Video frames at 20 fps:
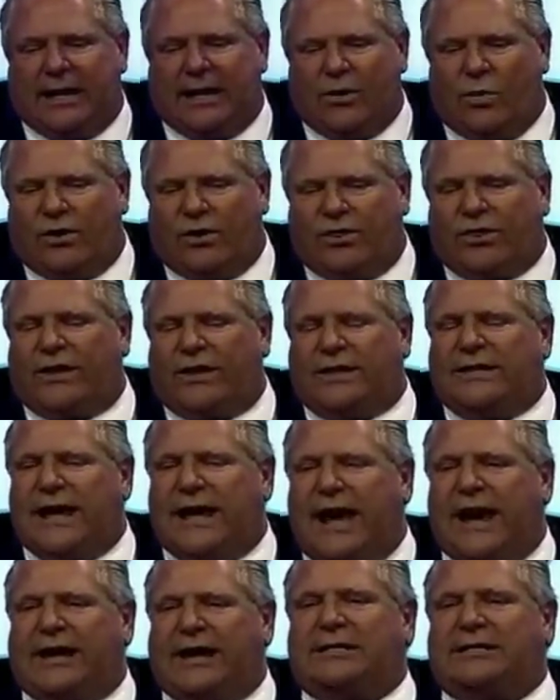with the
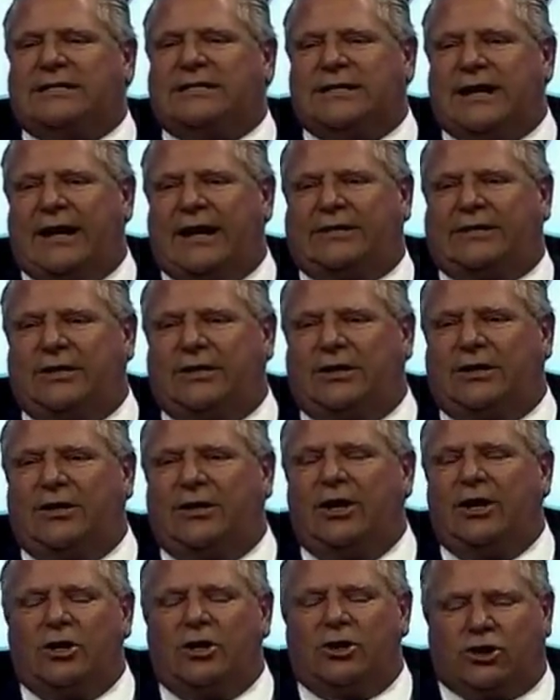tech
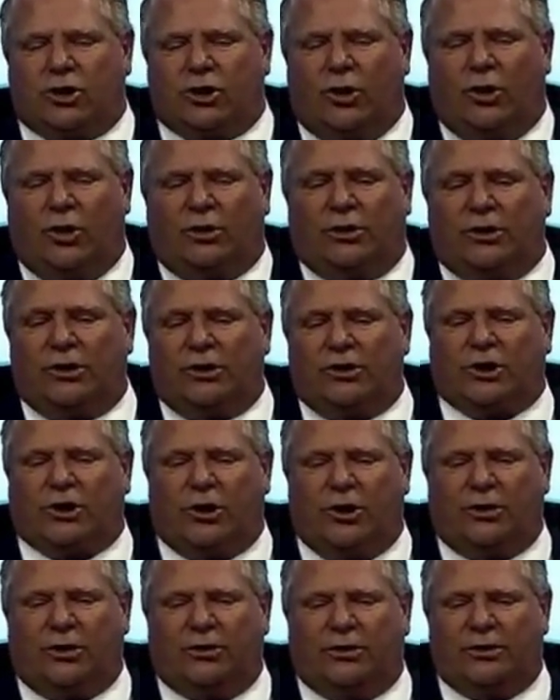sector shoulder to
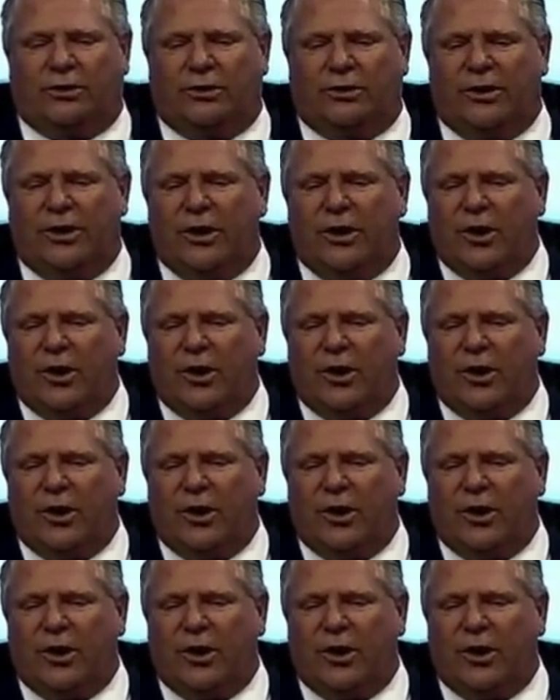shoulder.